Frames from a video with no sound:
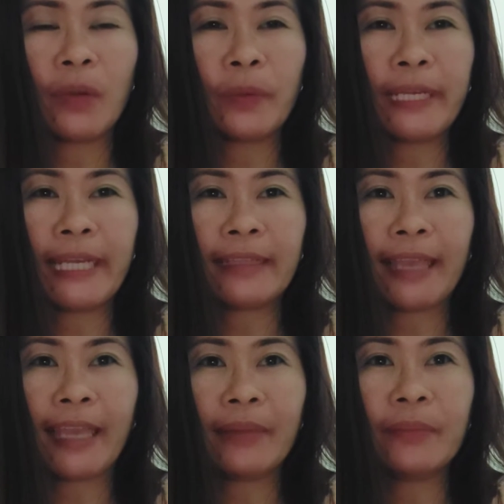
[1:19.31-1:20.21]
we're not
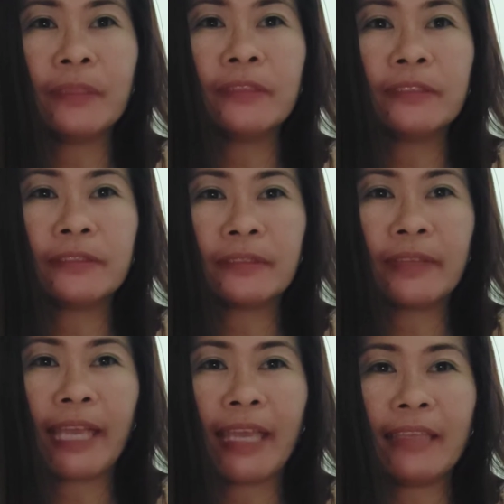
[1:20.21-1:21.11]
able to
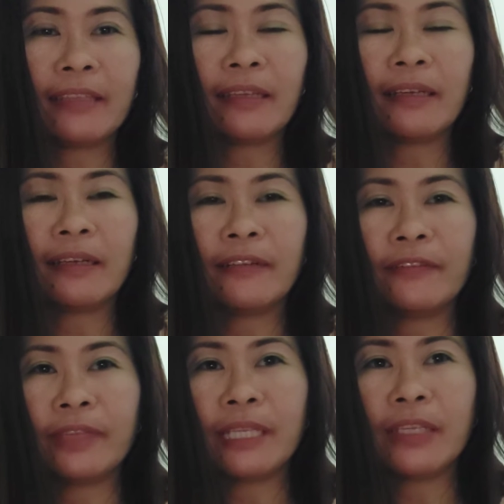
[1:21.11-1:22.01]
create a
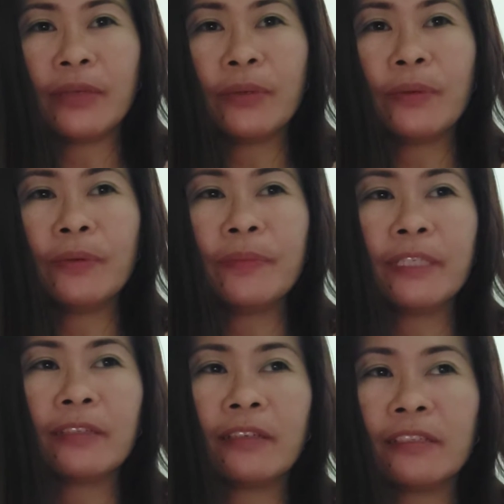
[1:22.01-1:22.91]
video
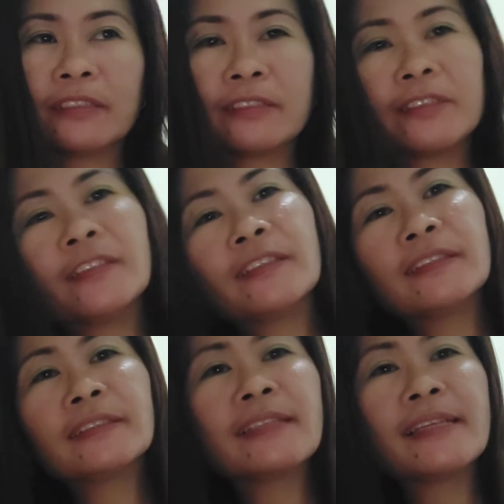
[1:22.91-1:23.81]
because
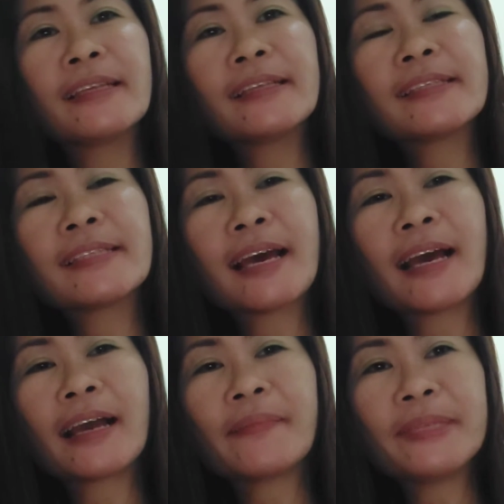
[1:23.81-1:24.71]

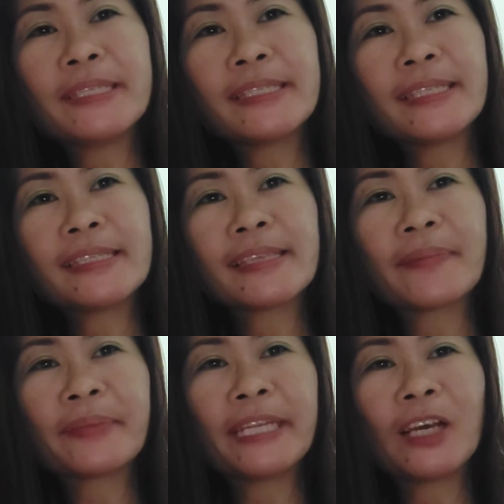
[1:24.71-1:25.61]
sa kabisi sa
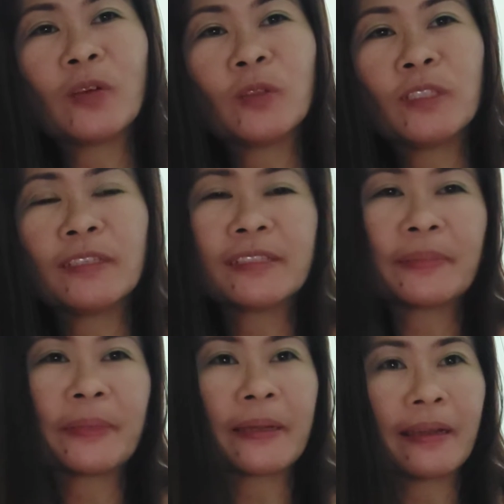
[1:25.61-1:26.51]
panahon sa
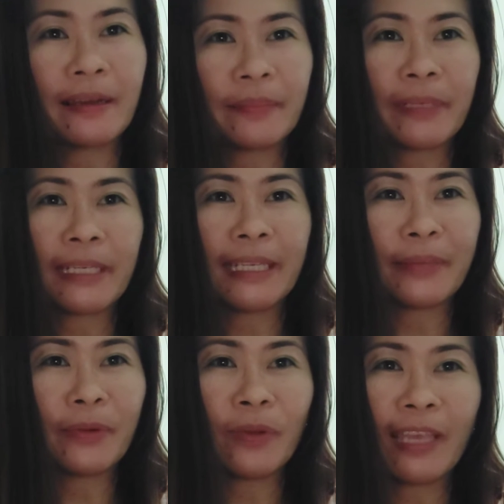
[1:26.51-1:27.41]

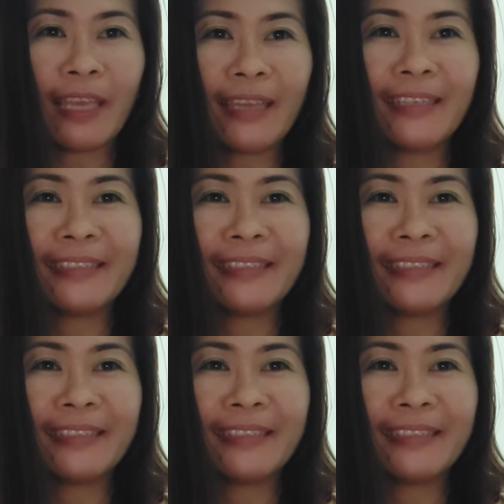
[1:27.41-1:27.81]
panginabuhi